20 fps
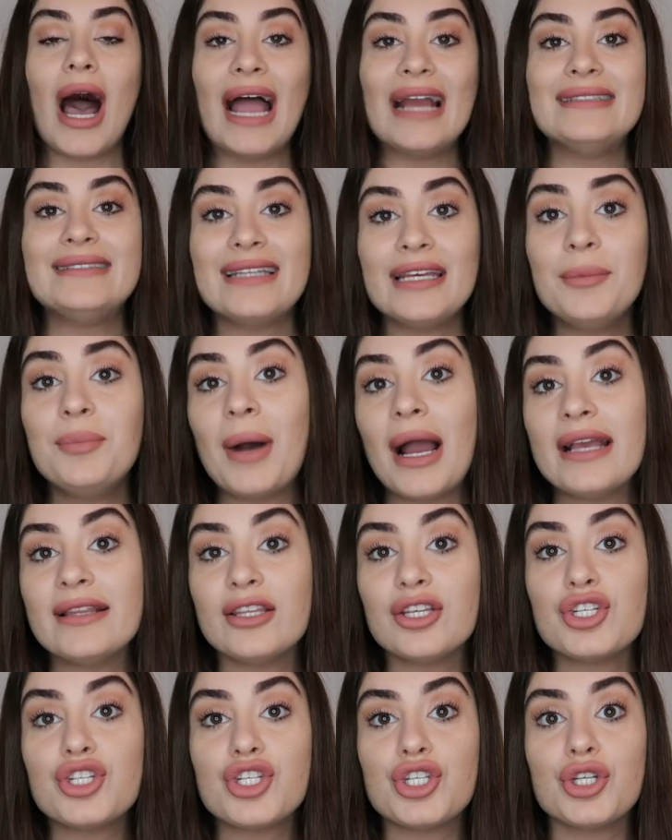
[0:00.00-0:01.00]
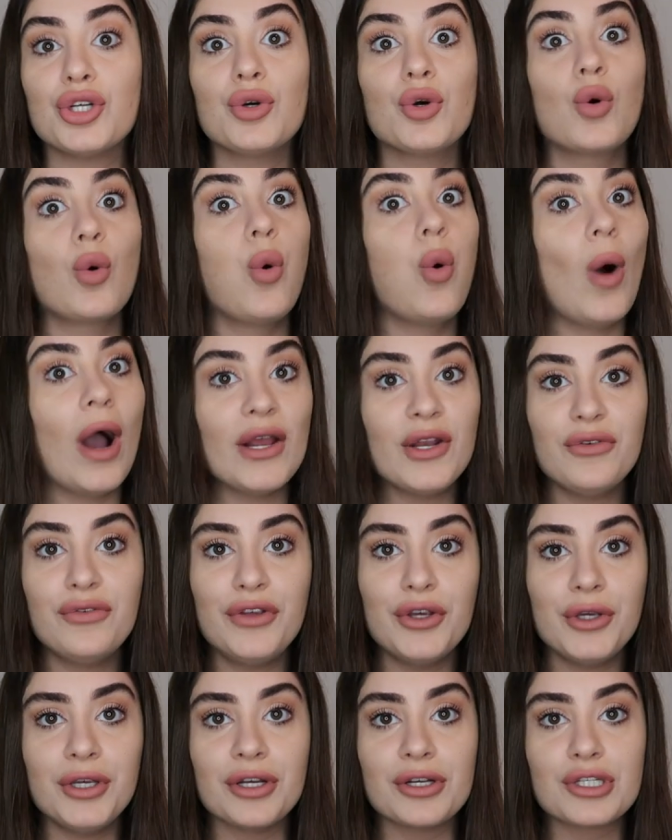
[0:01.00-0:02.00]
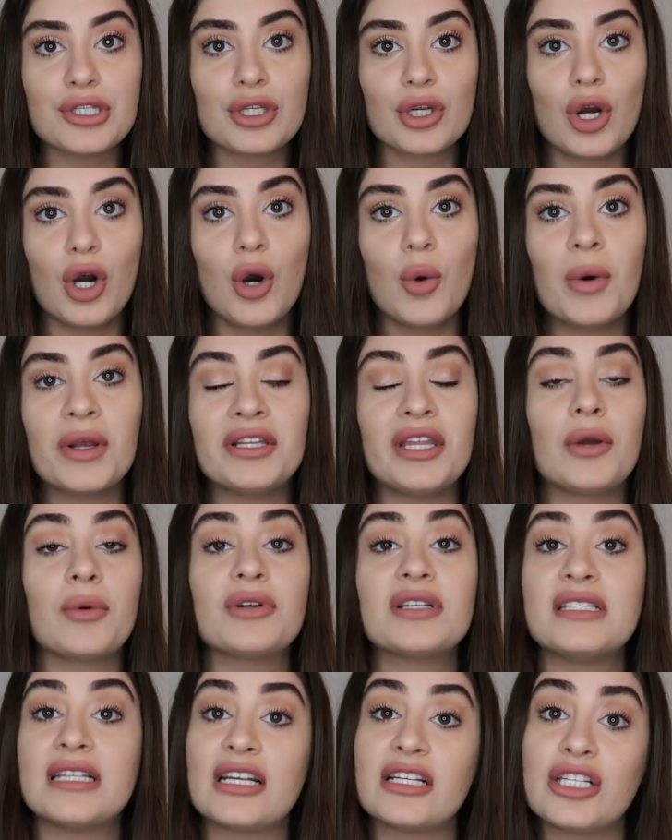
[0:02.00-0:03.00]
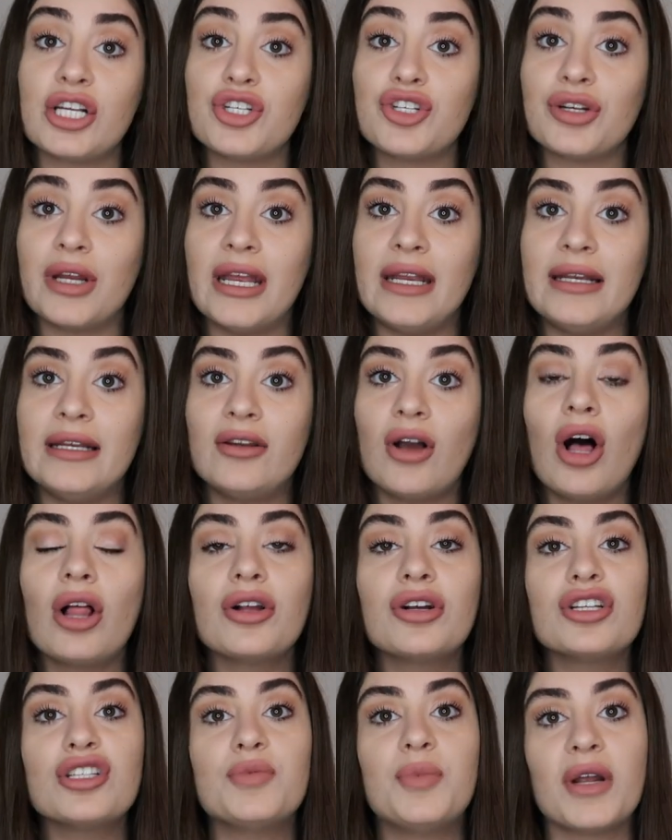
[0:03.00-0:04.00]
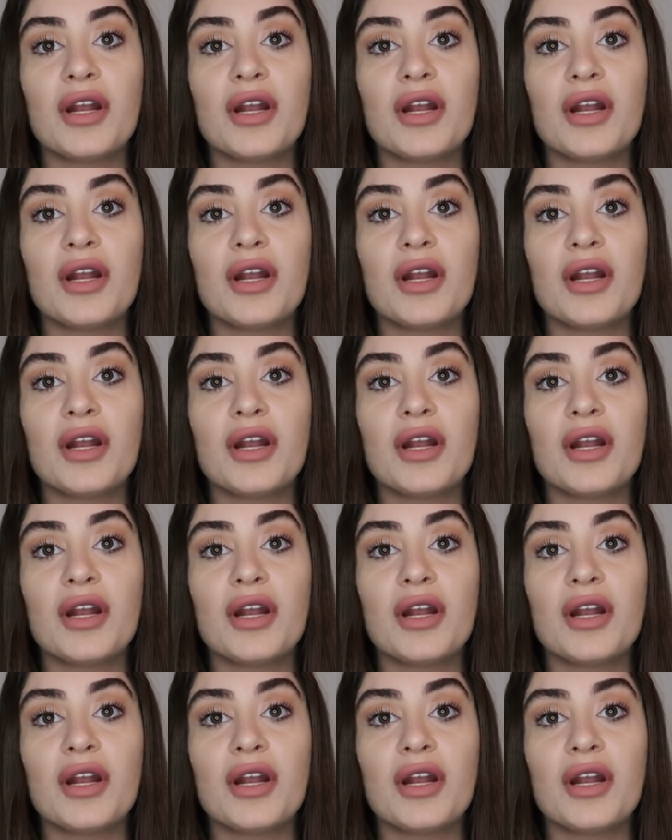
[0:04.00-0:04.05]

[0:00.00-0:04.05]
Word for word: I did buy this shoe quite a few years ago when they were $680,